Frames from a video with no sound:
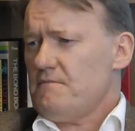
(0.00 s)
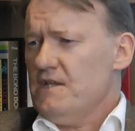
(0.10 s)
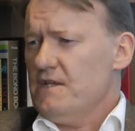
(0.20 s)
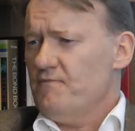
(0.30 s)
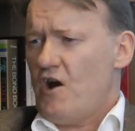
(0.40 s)

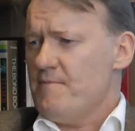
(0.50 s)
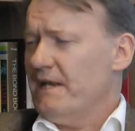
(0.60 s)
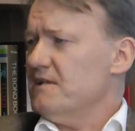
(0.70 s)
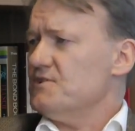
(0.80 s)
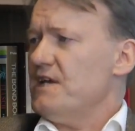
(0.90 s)
the
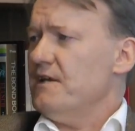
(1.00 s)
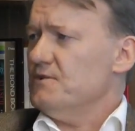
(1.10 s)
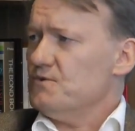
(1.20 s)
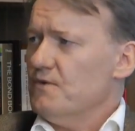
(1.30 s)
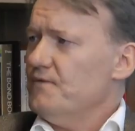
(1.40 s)
environmental
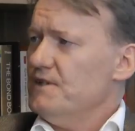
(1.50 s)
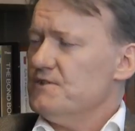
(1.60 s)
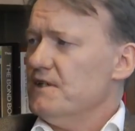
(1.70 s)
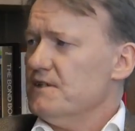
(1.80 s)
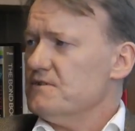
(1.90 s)
standards, all of
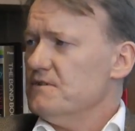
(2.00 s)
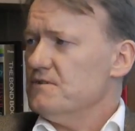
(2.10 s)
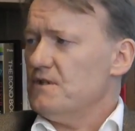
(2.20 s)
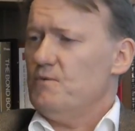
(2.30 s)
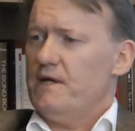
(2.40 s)
these things.
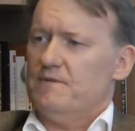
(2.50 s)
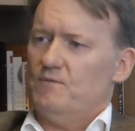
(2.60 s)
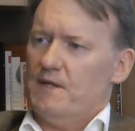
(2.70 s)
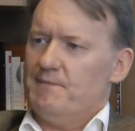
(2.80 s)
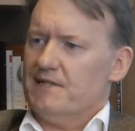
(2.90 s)
So
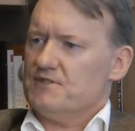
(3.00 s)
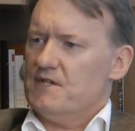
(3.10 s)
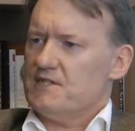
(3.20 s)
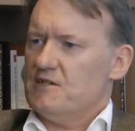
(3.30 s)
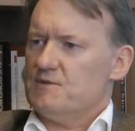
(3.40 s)
when a
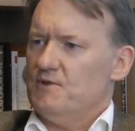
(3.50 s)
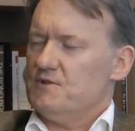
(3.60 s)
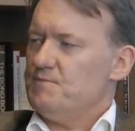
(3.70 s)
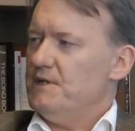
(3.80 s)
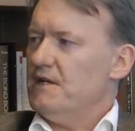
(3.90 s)
middle-sized house
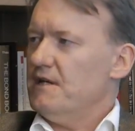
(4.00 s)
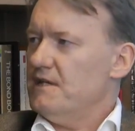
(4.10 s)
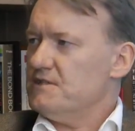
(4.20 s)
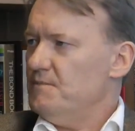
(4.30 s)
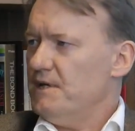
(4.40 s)
builder is bidding
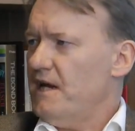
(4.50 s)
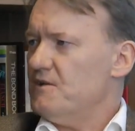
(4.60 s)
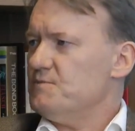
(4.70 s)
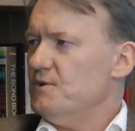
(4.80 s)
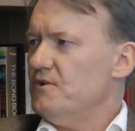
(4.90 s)
against a big
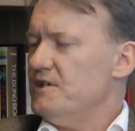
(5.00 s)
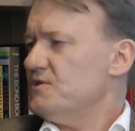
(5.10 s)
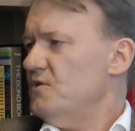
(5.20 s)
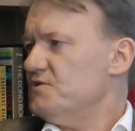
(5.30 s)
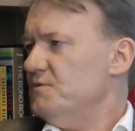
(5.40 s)
house builder, its
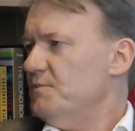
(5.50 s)
cost to